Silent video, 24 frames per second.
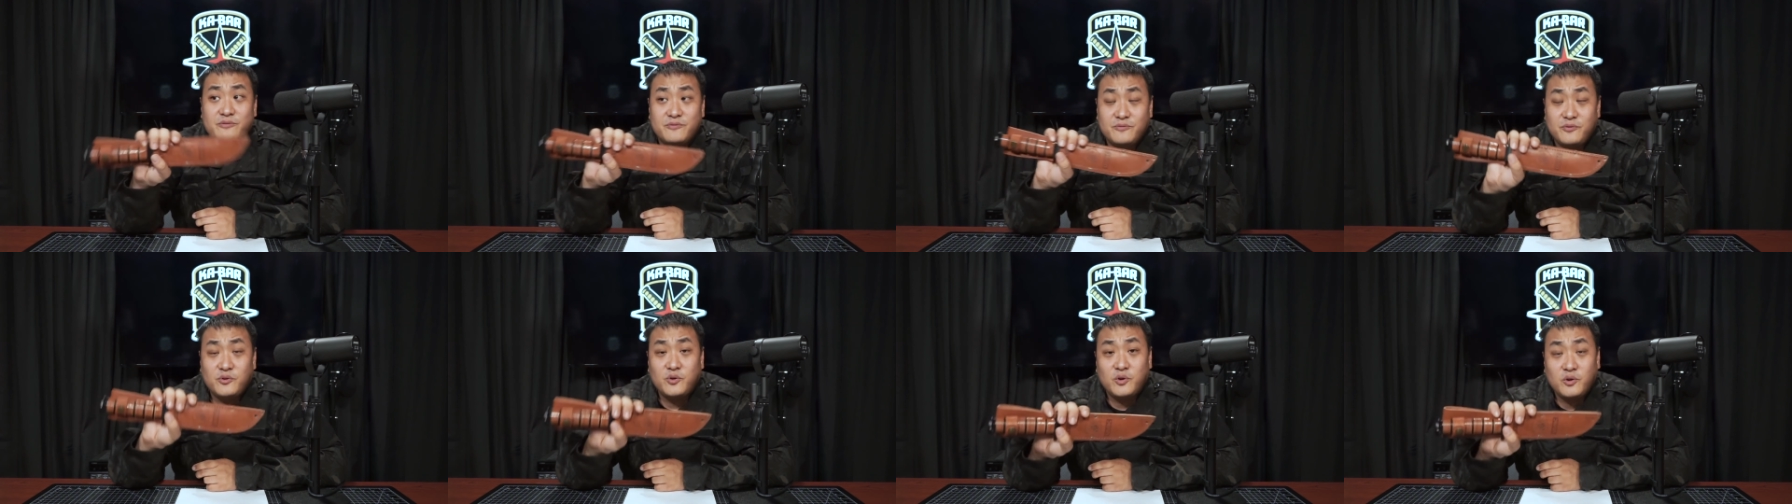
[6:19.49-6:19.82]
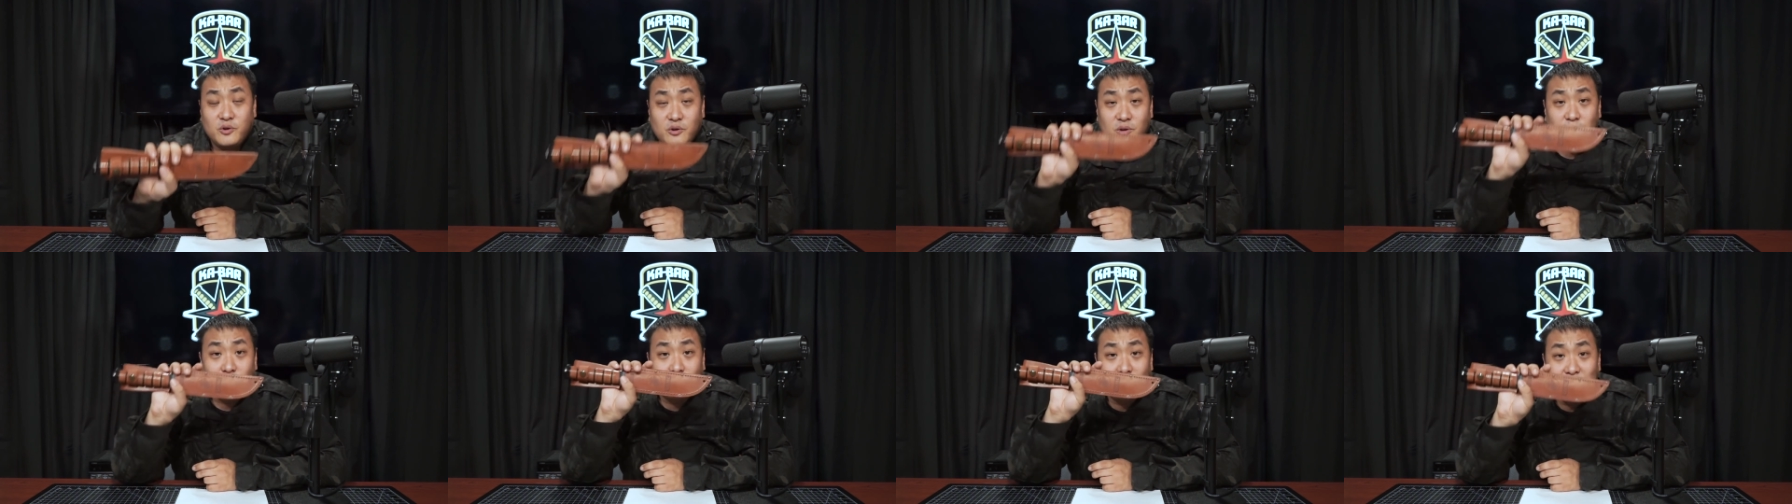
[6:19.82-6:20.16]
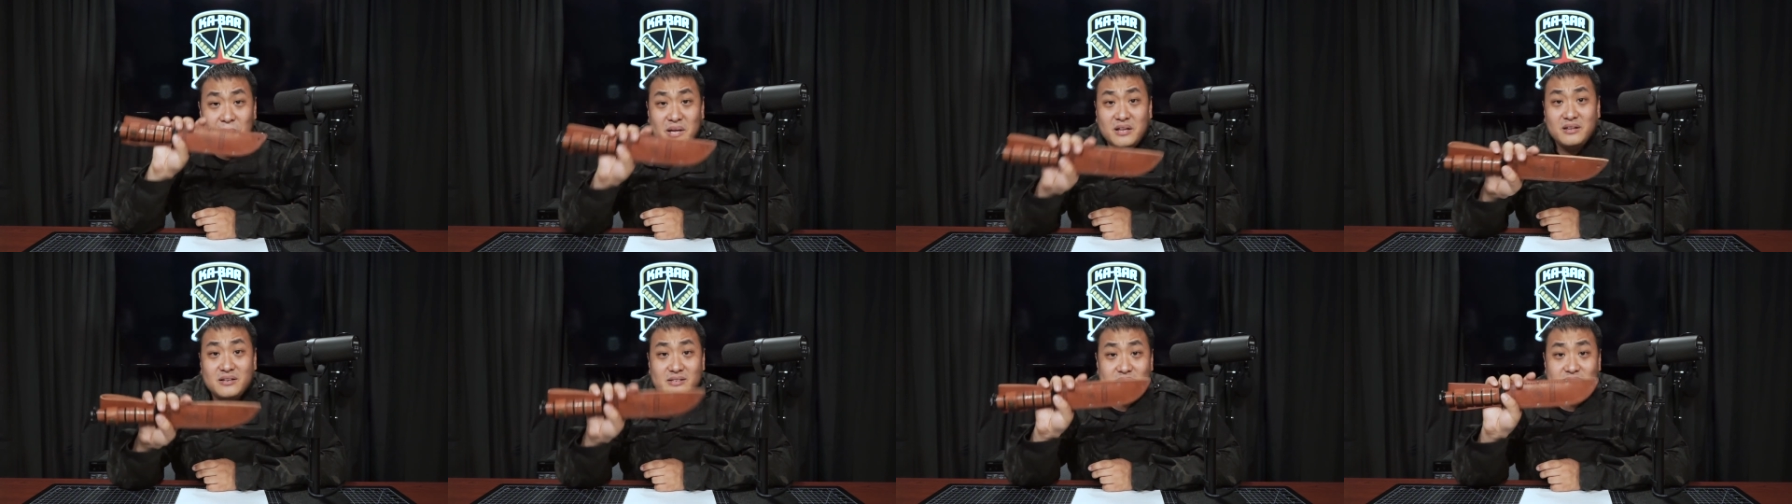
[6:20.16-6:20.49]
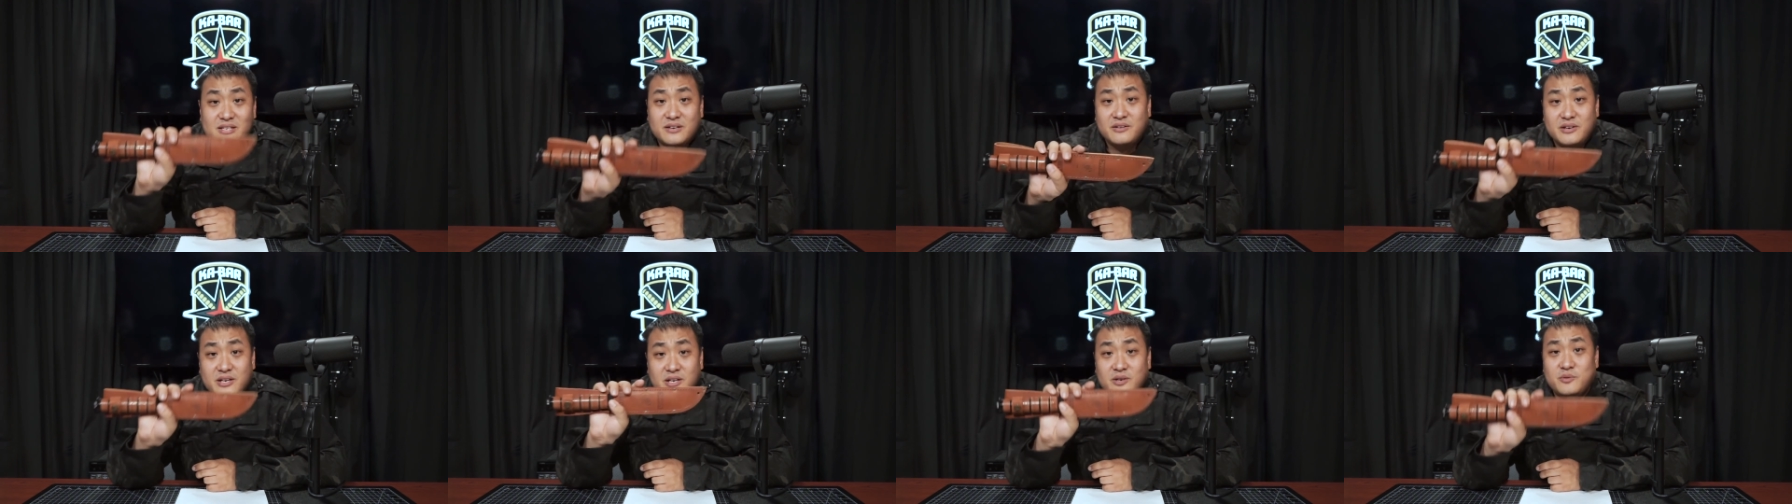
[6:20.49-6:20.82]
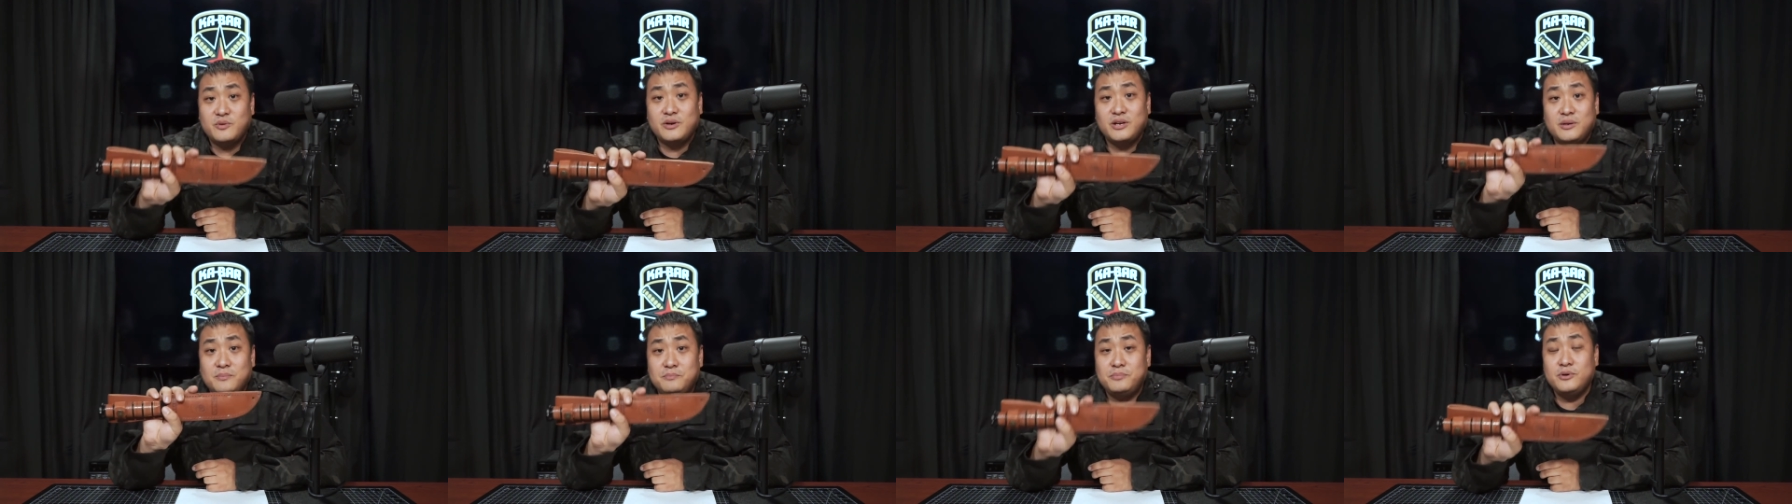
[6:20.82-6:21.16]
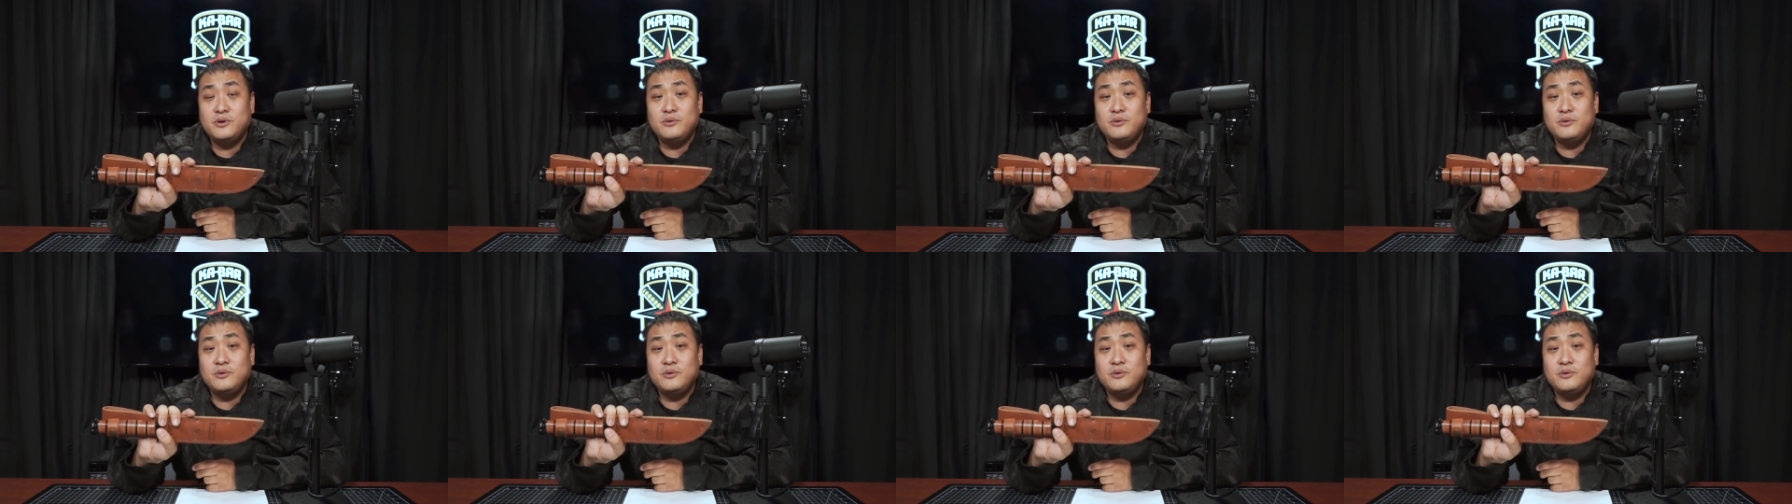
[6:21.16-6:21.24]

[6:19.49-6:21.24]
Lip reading: full military grade